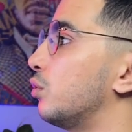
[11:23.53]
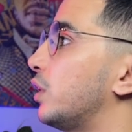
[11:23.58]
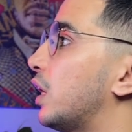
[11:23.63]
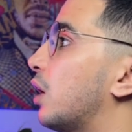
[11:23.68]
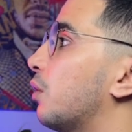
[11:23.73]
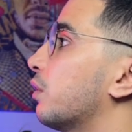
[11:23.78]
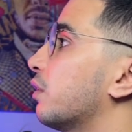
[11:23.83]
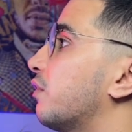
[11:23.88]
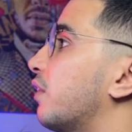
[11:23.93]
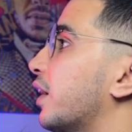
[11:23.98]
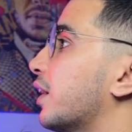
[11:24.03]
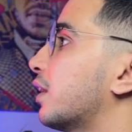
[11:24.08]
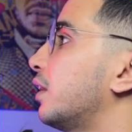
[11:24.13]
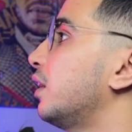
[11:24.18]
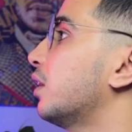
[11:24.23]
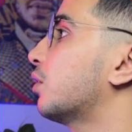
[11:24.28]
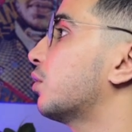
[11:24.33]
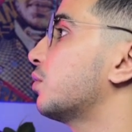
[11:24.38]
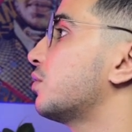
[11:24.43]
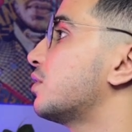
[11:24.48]
now if I
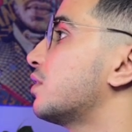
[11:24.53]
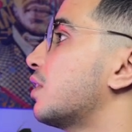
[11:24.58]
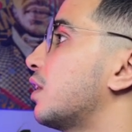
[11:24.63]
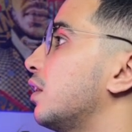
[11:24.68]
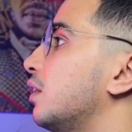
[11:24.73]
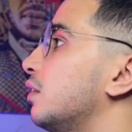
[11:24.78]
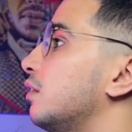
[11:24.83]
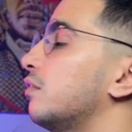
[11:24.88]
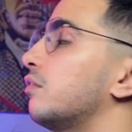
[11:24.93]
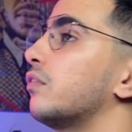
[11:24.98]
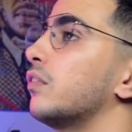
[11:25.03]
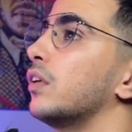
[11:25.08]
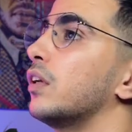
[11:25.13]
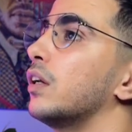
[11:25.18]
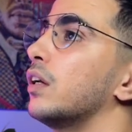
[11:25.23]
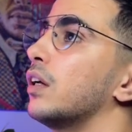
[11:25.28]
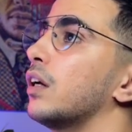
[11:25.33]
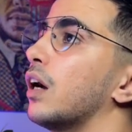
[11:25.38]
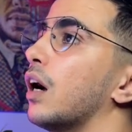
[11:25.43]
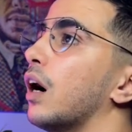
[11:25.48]
click on save,
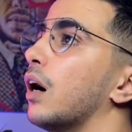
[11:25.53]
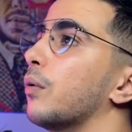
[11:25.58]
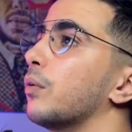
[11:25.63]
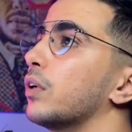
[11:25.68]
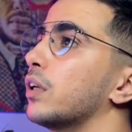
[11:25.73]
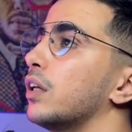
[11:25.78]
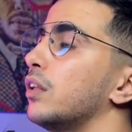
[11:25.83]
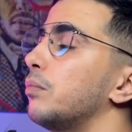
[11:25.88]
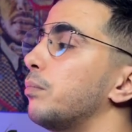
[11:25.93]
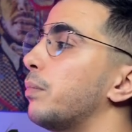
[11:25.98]
I will get